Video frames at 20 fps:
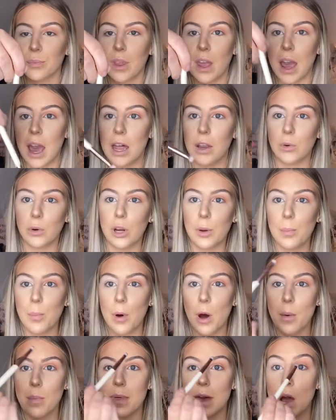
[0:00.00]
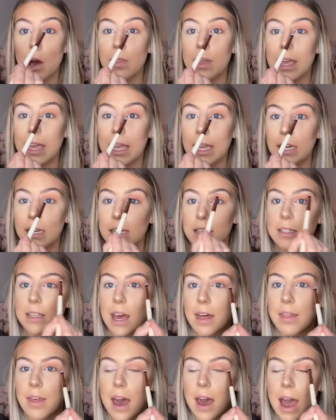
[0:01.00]
and I'm going to pop that on the inners
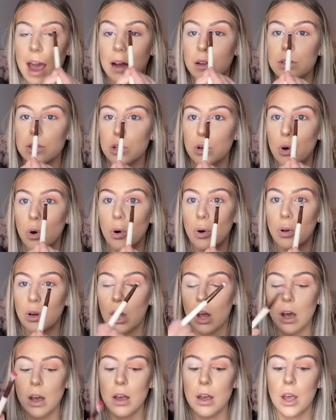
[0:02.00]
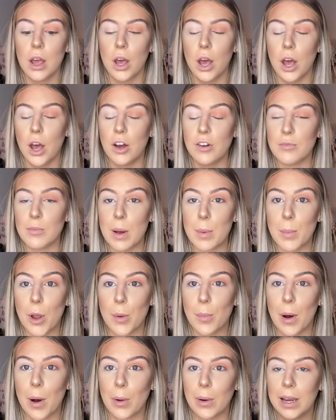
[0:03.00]
and the outer corner of my
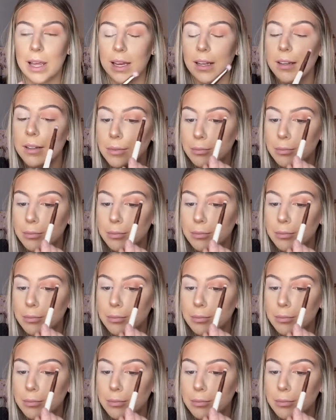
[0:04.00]
mobile lid,